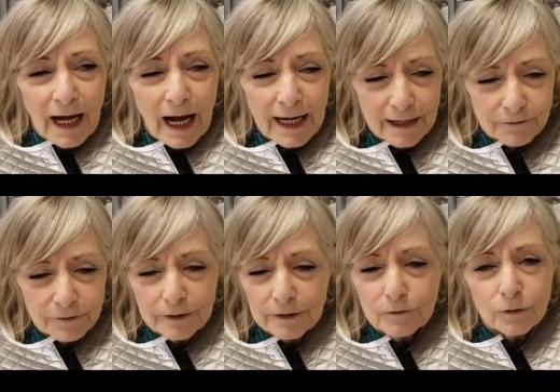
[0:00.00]
I had
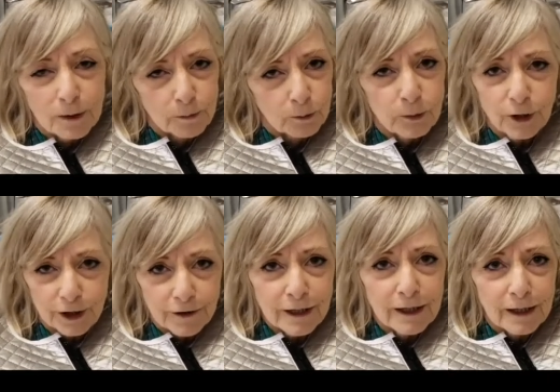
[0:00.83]
trouble
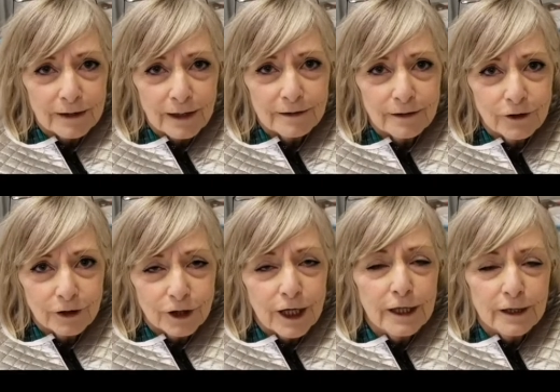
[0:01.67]
breathing. I had,
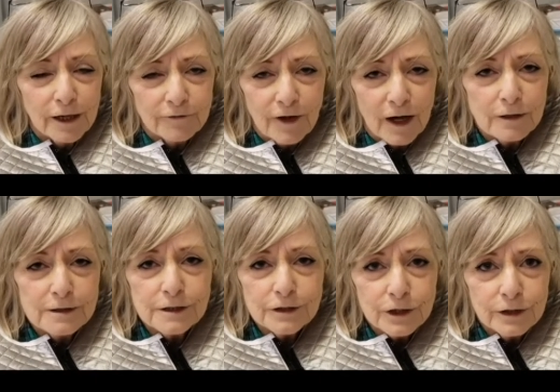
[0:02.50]
couldn't get enough
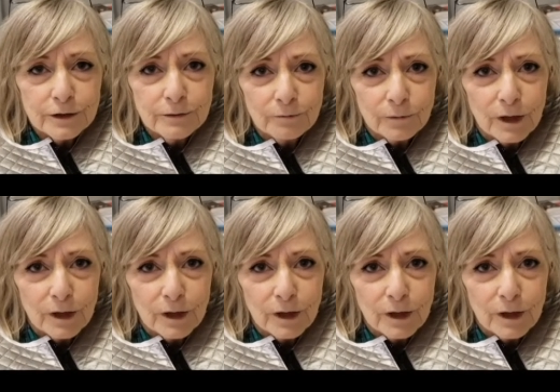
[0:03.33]
oxygen.